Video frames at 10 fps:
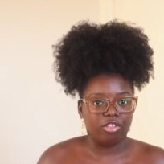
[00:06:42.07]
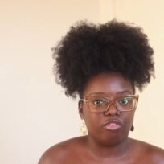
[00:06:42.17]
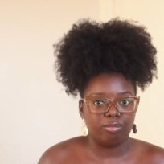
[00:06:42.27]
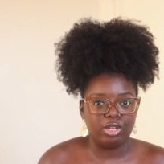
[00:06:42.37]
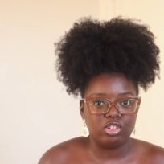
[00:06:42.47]

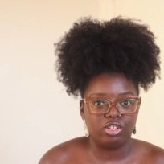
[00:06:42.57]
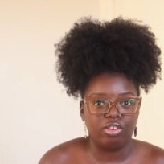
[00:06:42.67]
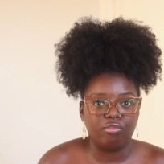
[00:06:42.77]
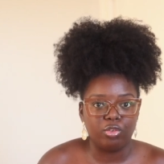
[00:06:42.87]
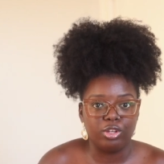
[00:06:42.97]
information
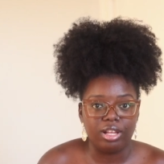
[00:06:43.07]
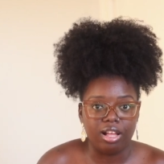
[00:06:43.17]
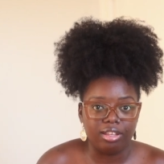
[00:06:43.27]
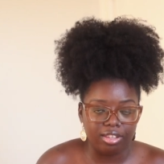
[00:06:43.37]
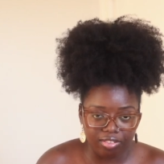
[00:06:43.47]
for
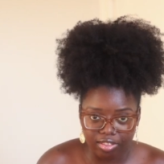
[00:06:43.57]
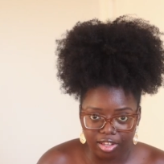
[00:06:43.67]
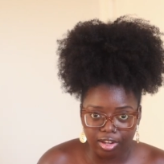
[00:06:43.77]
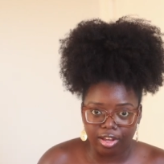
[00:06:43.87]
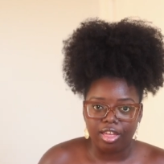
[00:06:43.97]
y'all in
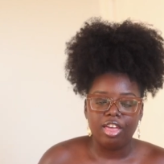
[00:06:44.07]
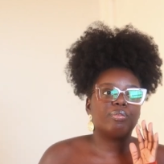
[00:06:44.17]
there.